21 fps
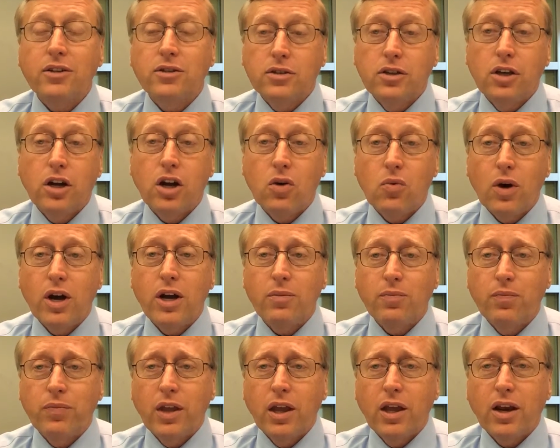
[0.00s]
And you
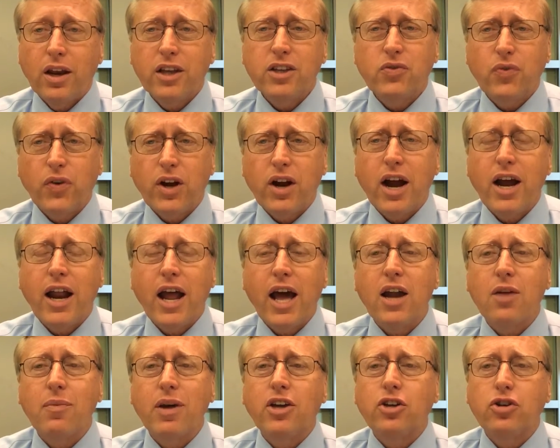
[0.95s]
know what? Let's
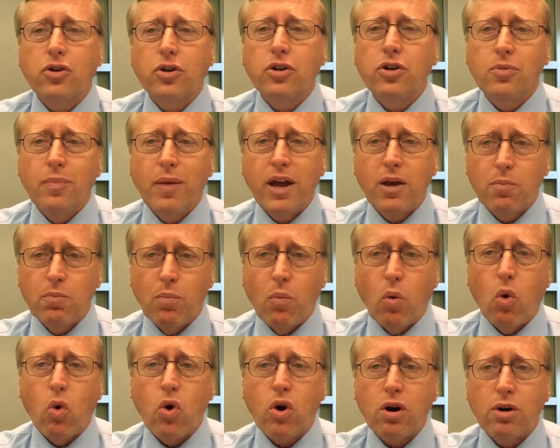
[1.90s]
figure out how to make sure you
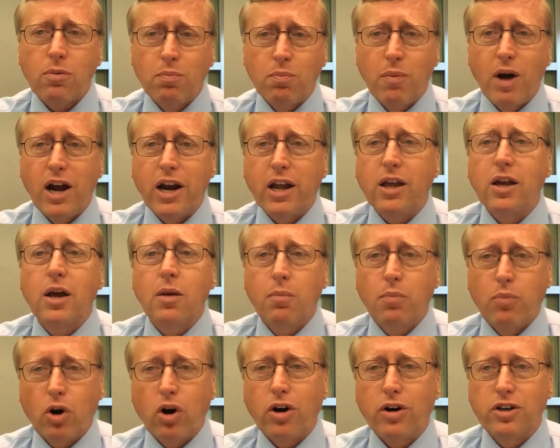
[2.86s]
make more
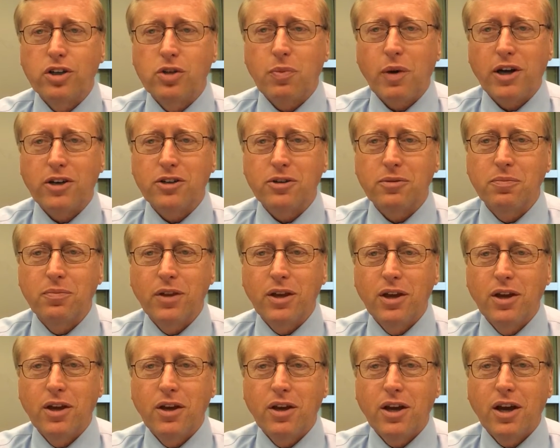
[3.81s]
money per
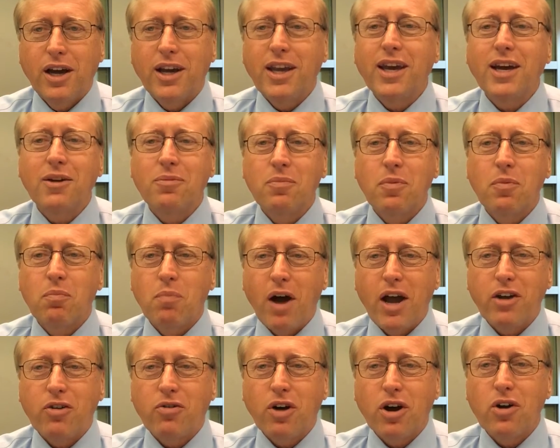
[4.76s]
inspection.
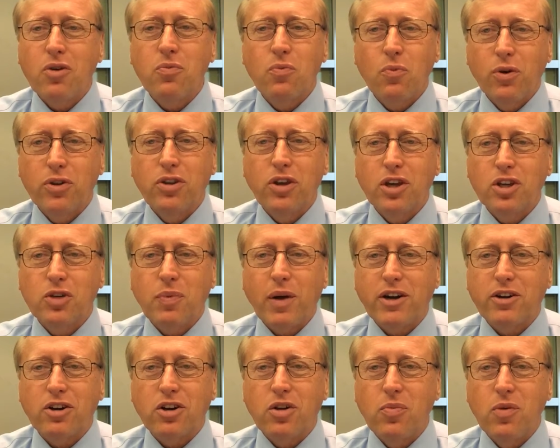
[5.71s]
Again, Mike Crow
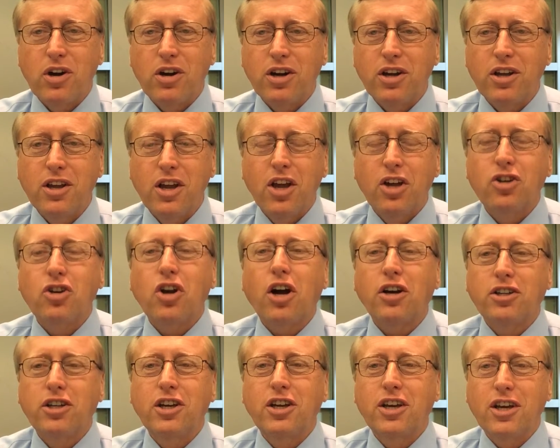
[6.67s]
with the Inspector
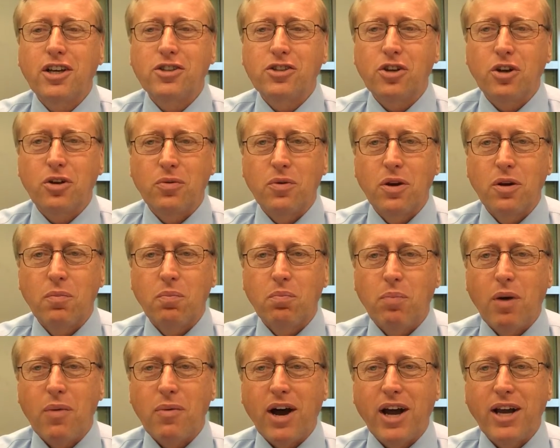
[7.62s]
Community. Talk to you again
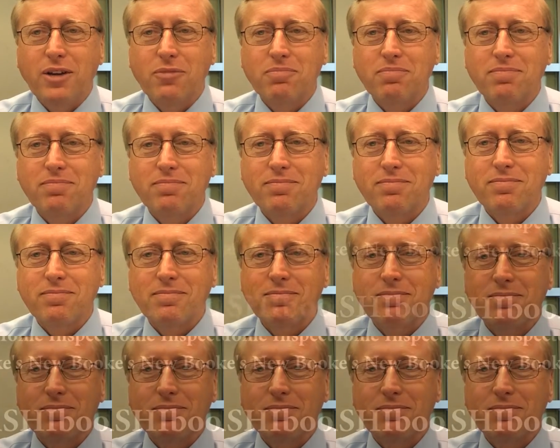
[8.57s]
soon. Bye-bye.